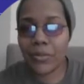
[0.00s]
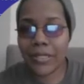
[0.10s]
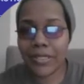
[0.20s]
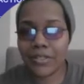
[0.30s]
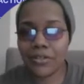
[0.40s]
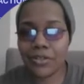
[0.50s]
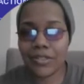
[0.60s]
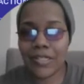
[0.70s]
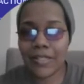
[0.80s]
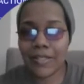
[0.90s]
But you can
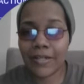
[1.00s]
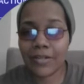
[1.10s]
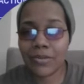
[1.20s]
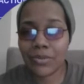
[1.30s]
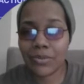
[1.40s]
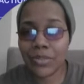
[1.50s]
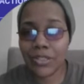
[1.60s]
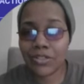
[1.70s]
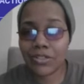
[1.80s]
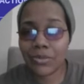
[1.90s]
see that it goes through and
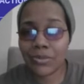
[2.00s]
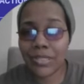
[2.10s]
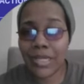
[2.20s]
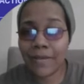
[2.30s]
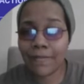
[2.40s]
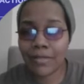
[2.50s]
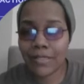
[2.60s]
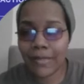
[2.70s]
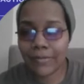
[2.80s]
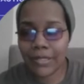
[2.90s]
it shows every
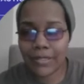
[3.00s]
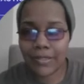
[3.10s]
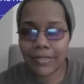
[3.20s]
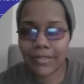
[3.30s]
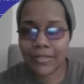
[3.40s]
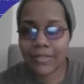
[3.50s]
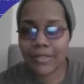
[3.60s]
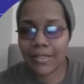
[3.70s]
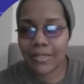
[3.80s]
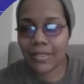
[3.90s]
time I clicked.
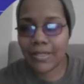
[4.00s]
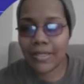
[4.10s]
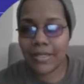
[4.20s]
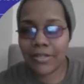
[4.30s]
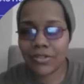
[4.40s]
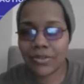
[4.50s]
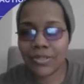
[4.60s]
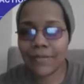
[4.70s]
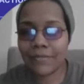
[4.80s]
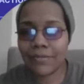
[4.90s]
It shows
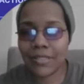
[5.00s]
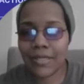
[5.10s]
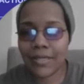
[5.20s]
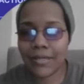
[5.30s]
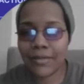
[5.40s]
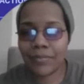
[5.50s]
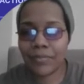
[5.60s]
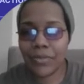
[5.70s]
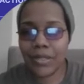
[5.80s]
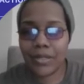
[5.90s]
every time
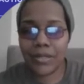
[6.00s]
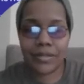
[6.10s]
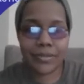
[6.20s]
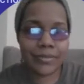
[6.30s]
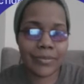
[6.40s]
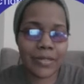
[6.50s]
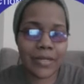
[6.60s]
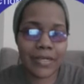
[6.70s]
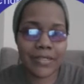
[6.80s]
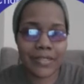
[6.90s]
um,
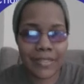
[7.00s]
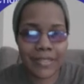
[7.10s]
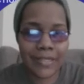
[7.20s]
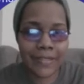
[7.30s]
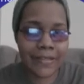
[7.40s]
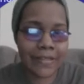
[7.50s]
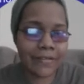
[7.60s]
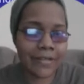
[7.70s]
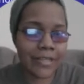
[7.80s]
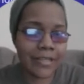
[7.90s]
I did anything,
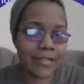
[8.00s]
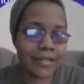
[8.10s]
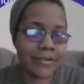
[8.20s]
right?